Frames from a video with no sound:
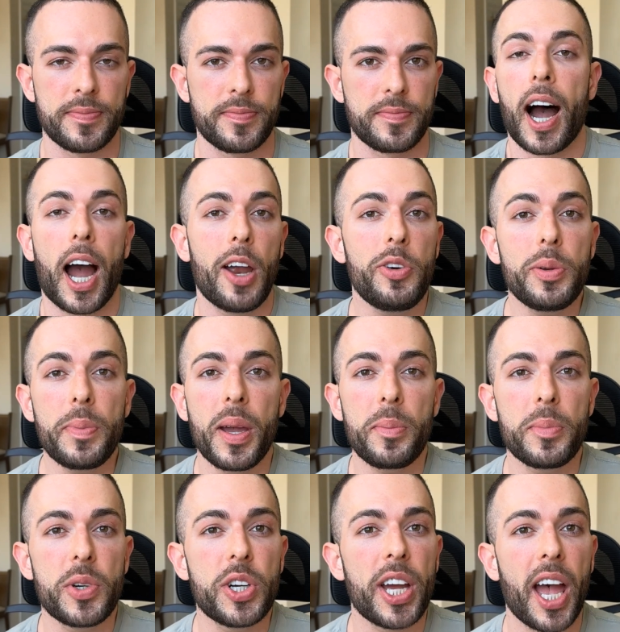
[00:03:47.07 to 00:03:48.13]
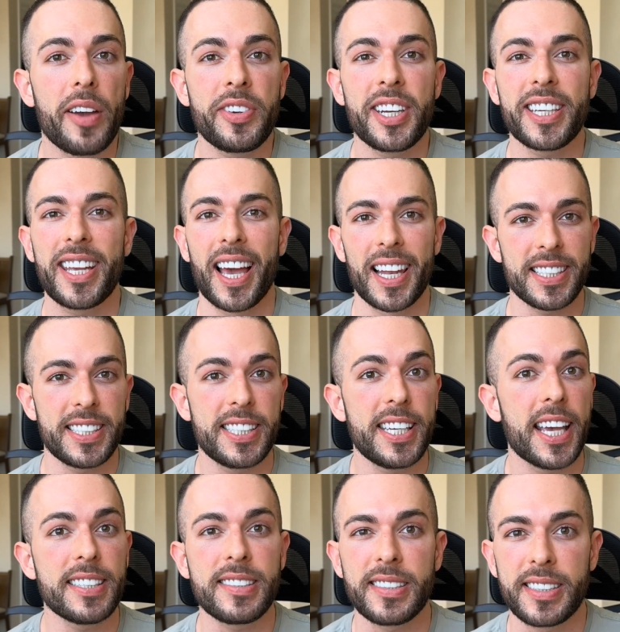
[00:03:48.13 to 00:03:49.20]
I remember having a Galaxy
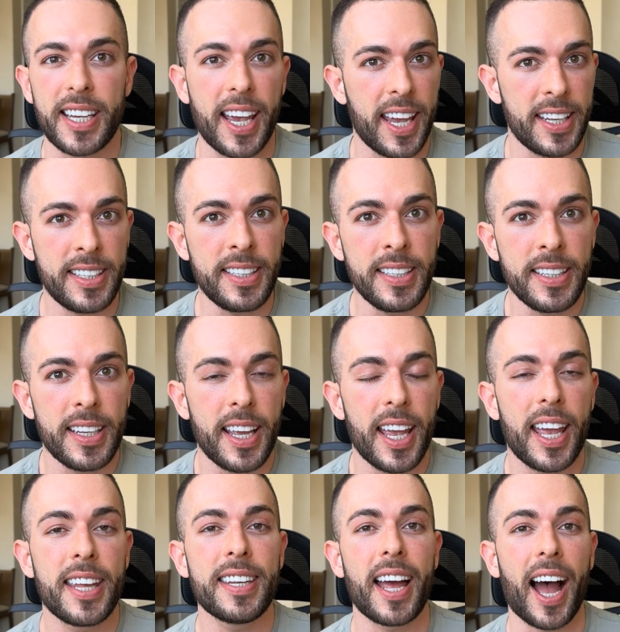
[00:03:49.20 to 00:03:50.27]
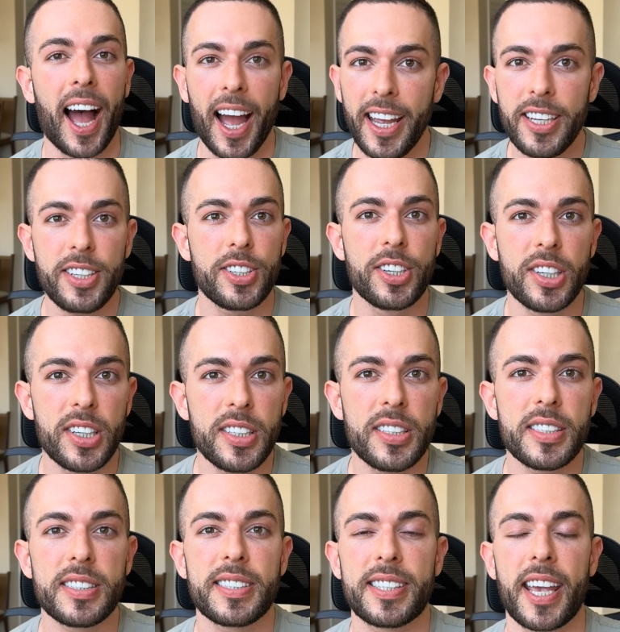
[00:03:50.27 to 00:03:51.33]
S10 and I
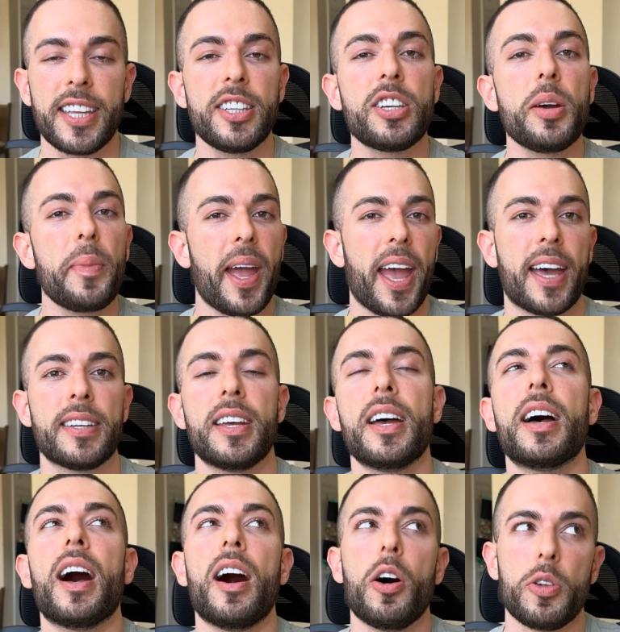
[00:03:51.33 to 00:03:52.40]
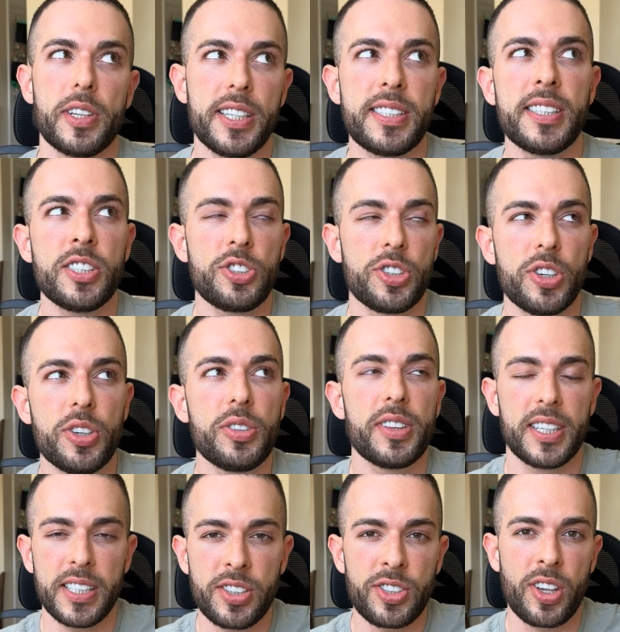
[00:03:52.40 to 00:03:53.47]
could say the command, "Oh, listen to
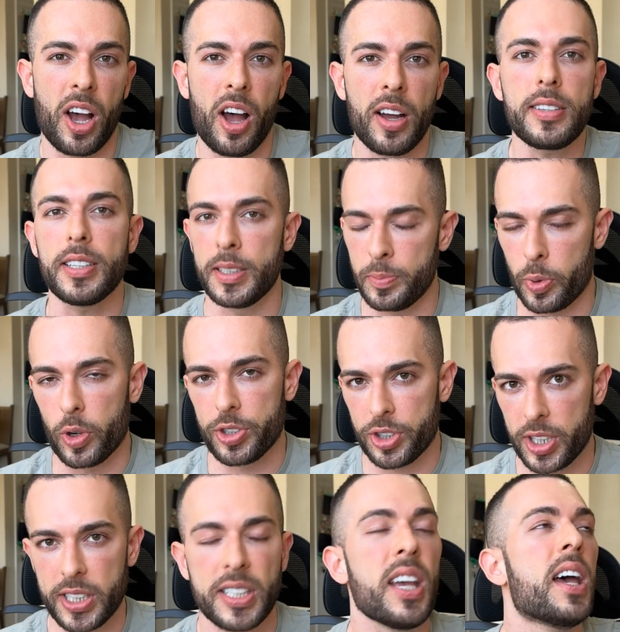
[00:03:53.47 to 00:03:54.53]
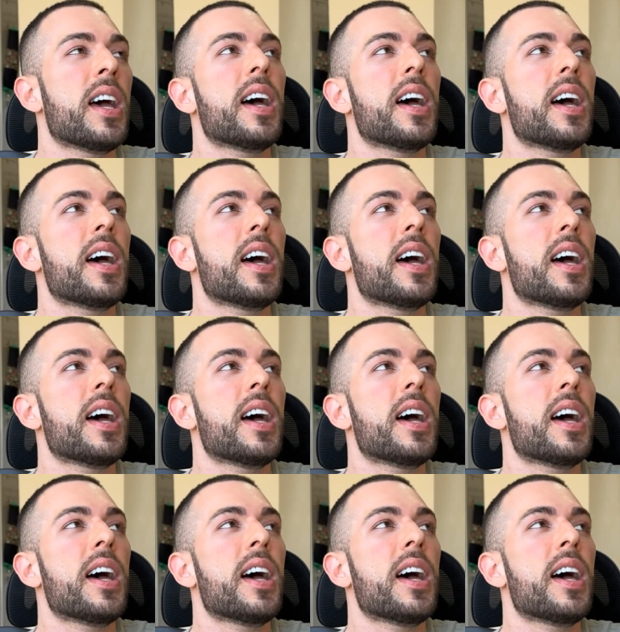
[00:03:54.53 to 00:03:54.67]
this song" in Portuguese,